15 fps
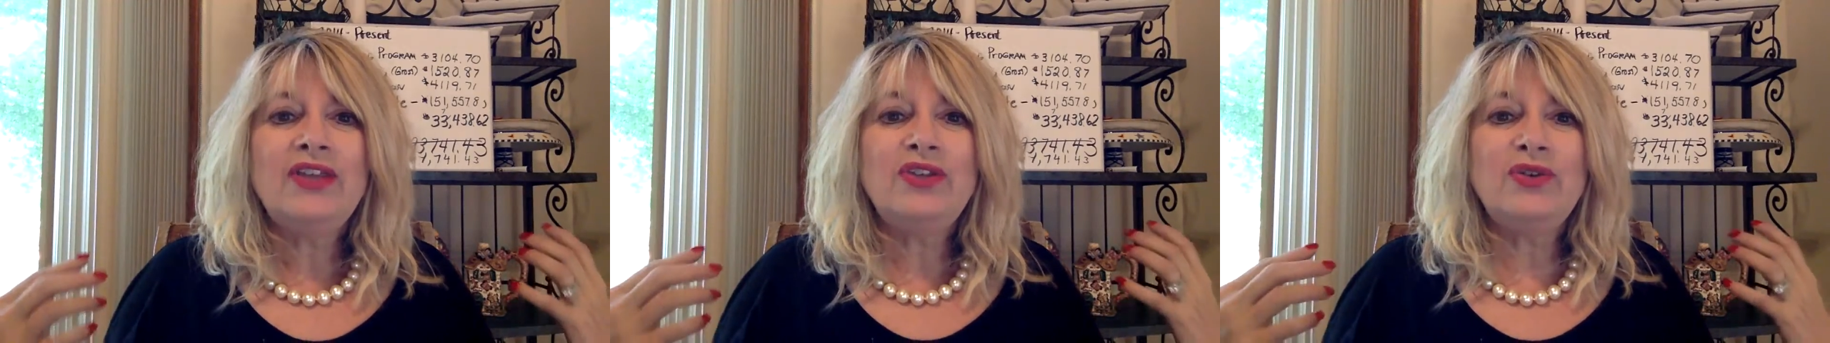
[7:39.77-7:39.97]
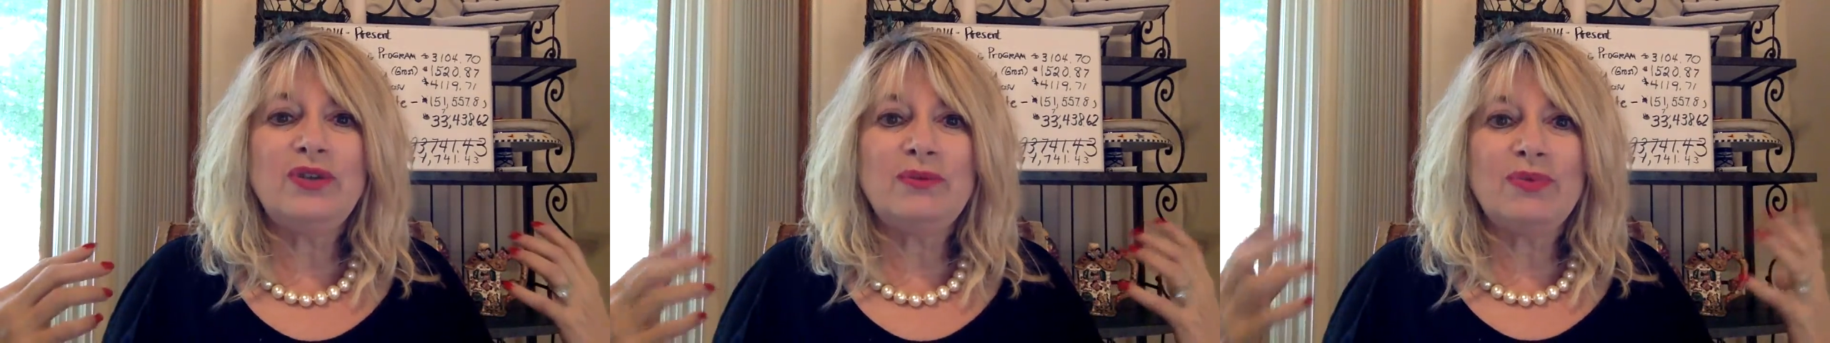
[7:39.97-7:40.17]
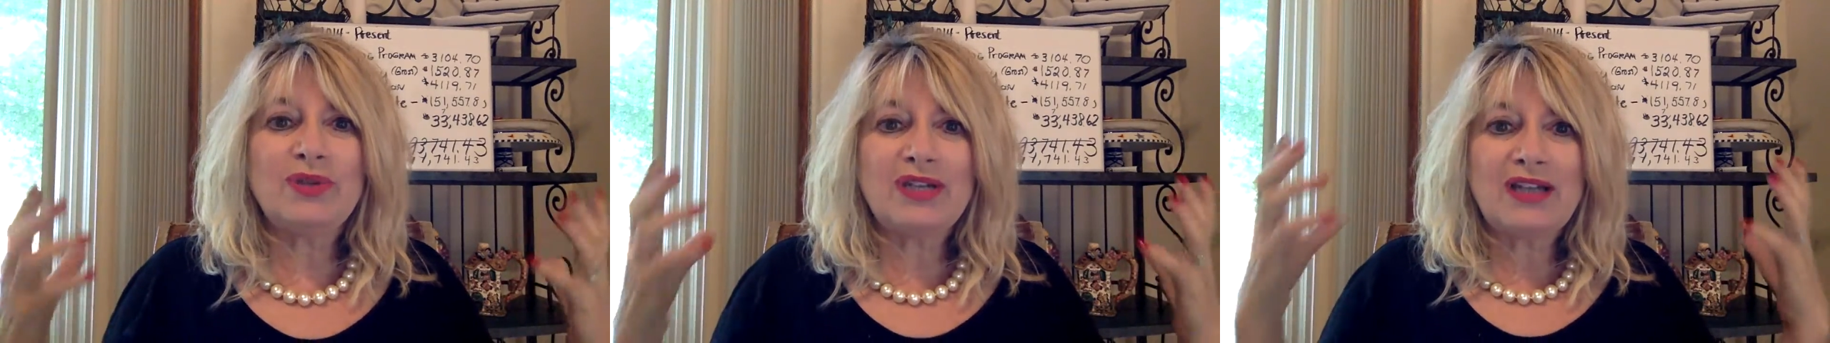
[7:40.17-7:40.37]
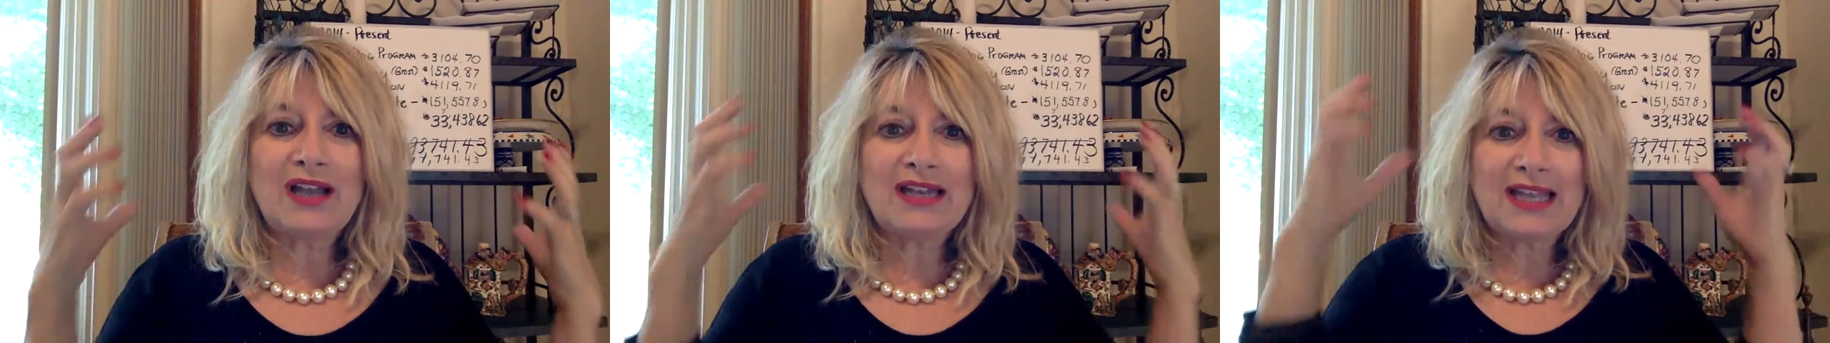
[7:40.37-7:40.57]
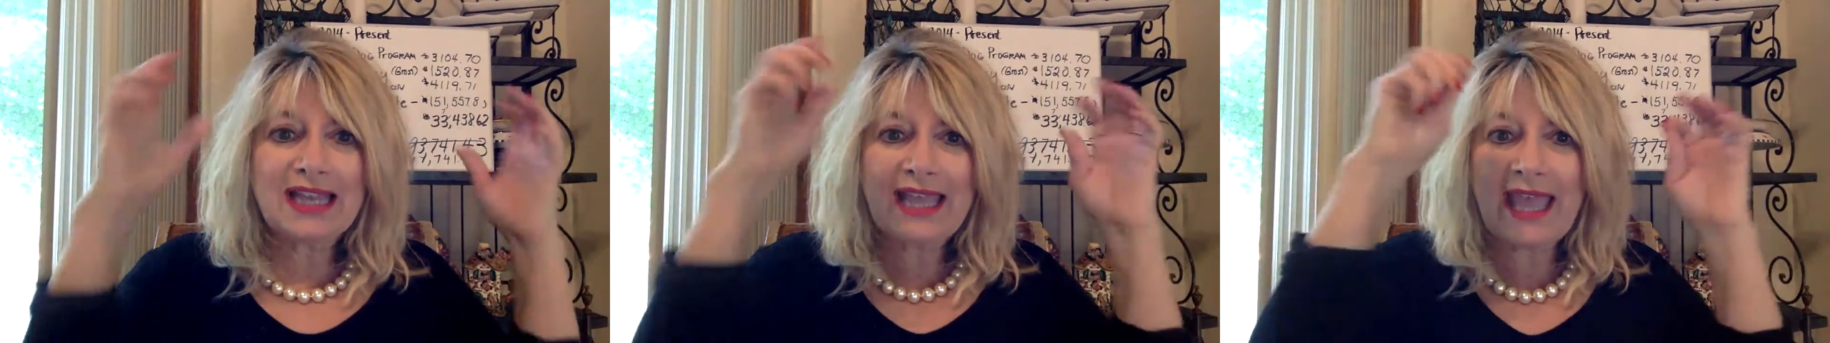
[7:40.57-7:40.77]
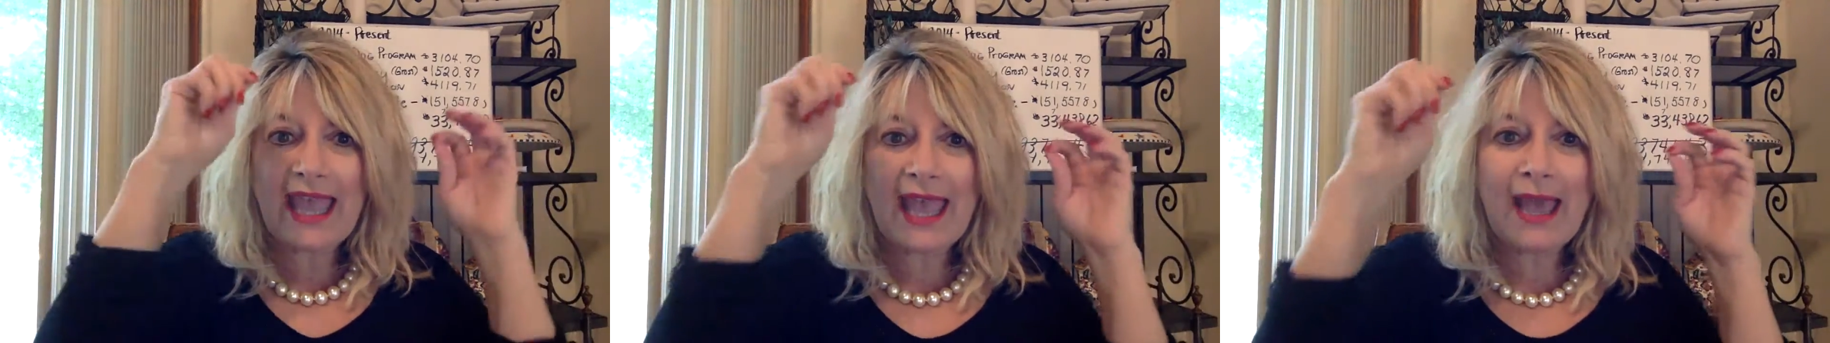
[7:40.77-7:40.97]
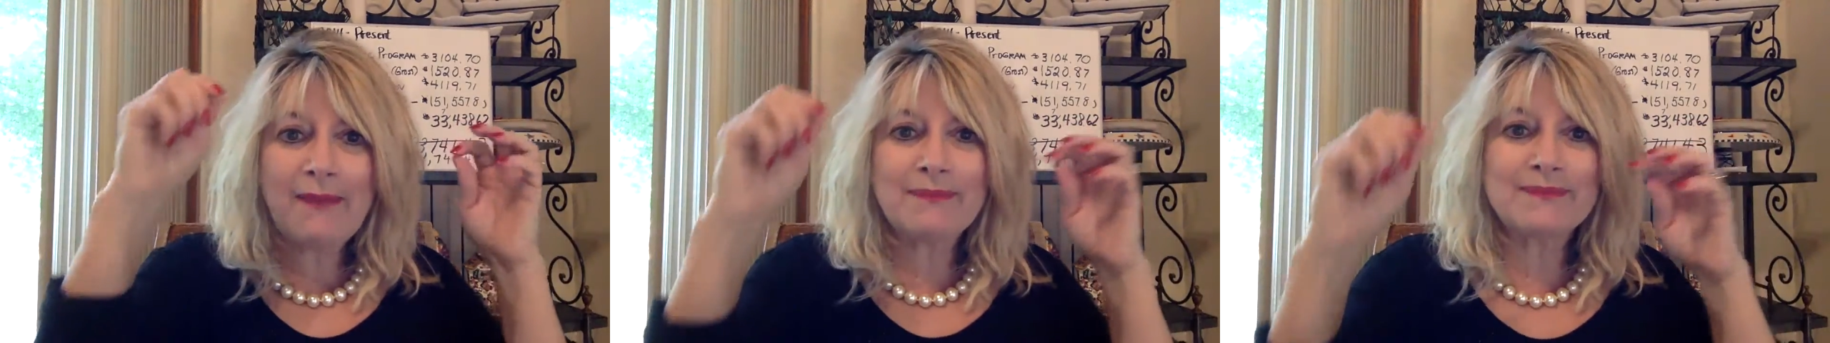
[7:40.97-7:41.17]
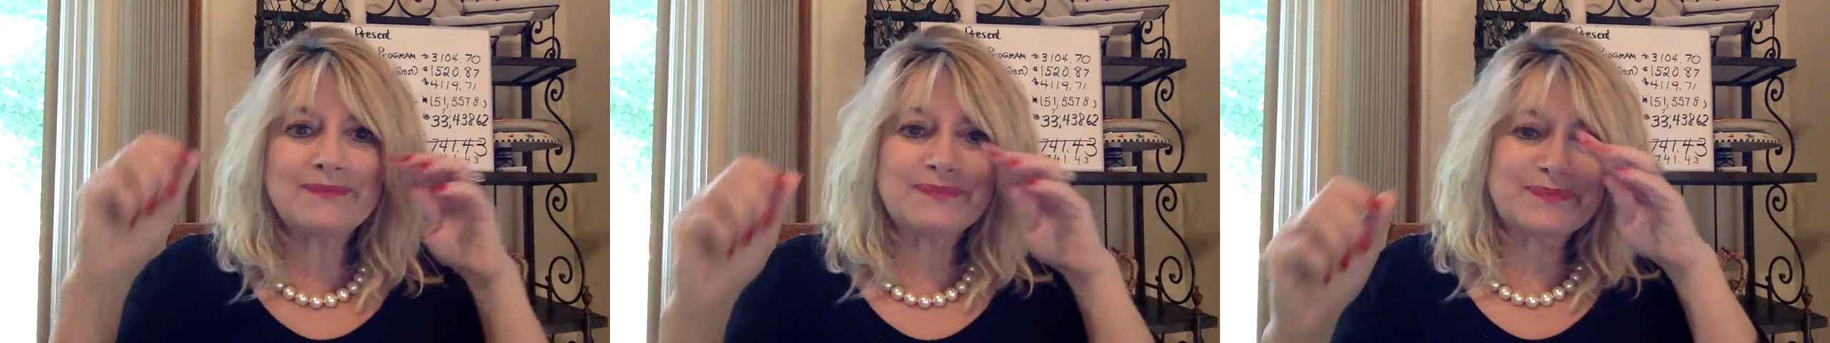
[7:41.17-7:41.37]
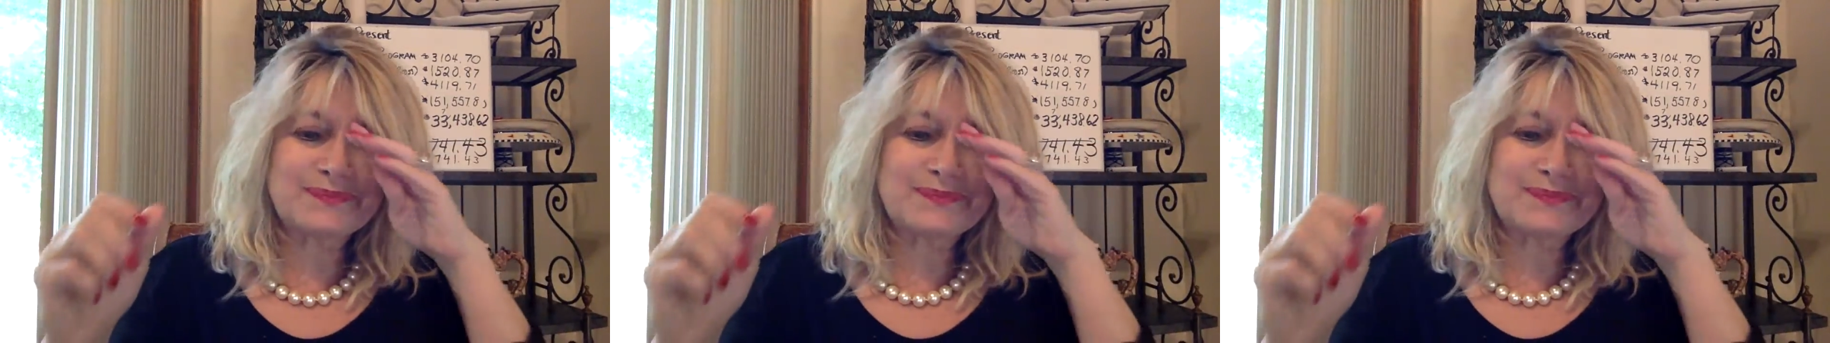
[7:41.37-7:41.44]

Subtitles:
You can put it on a cap.